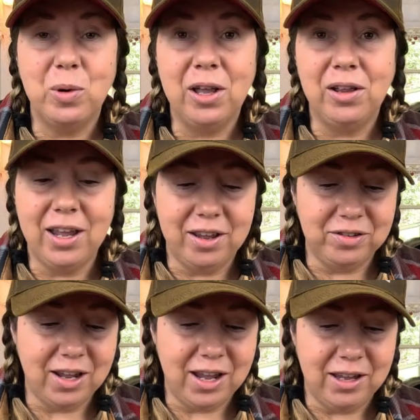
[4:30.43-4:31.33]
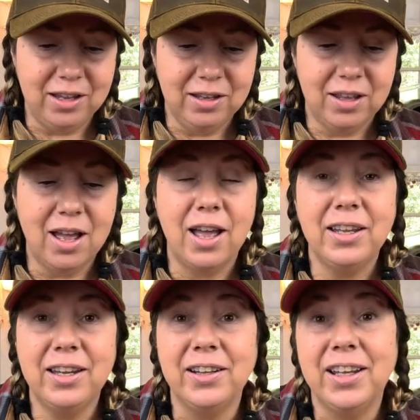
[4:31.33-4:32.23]
well as a uh,
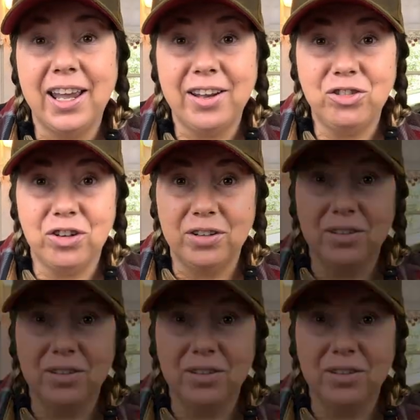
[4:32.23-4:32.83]
healing agent.